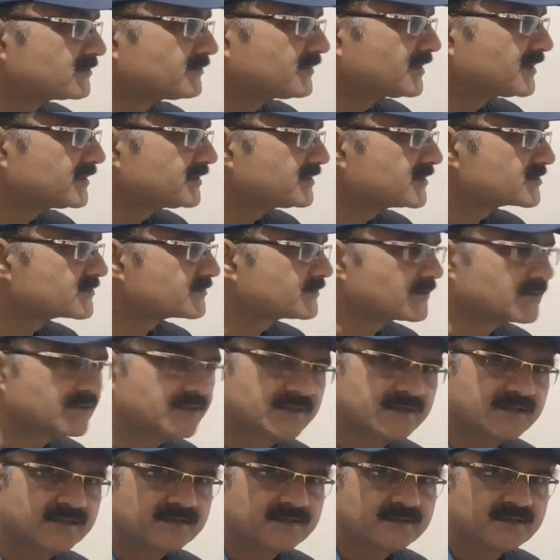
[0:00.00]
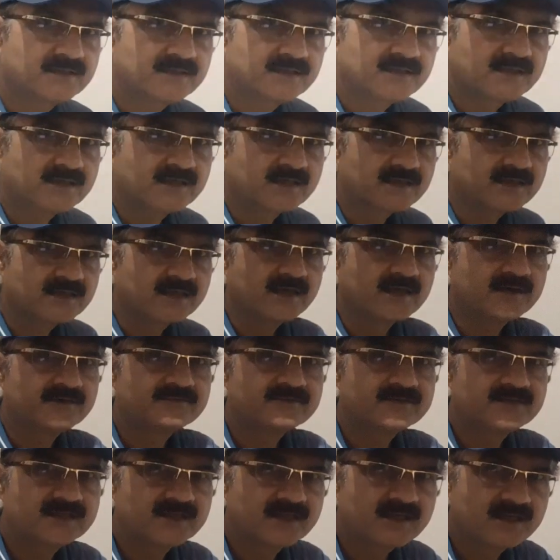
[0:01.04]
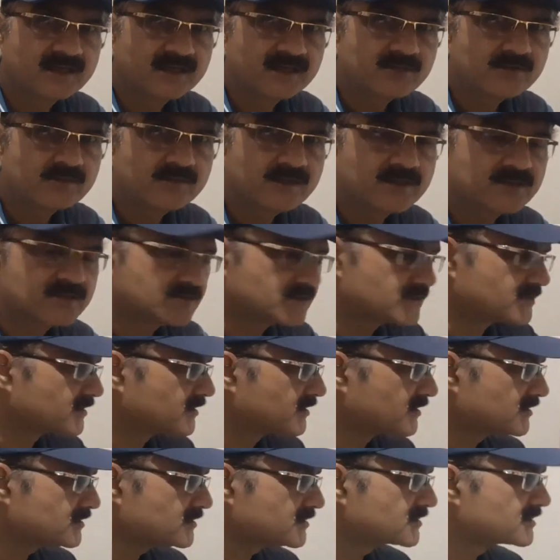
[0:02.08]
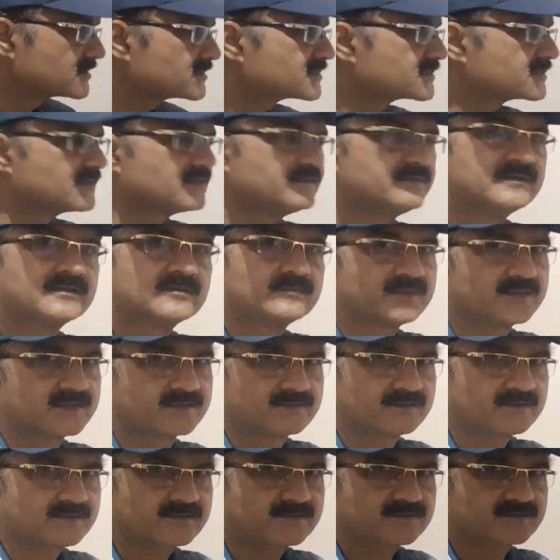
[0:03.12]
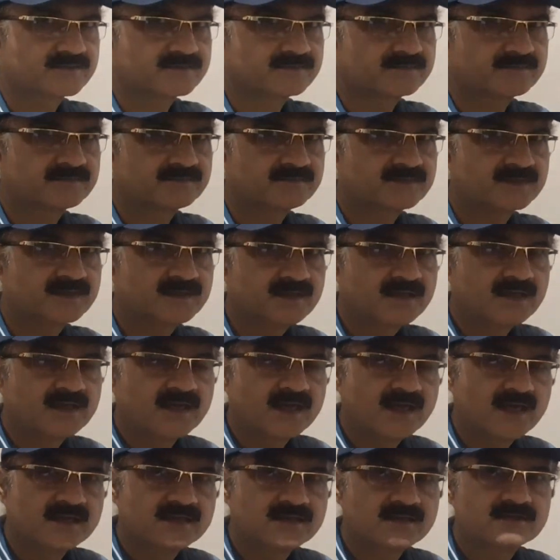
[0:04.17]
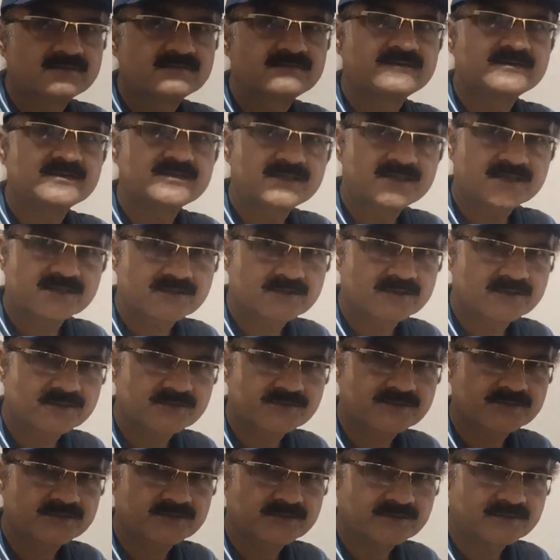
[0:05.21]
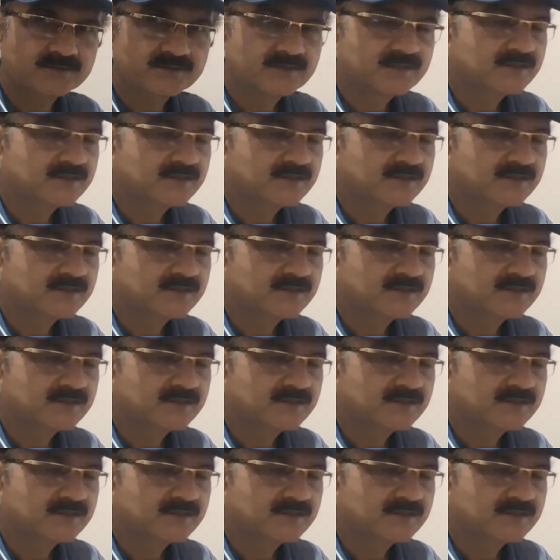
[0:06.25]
by this body in everyday language is 7 meters, and in physics also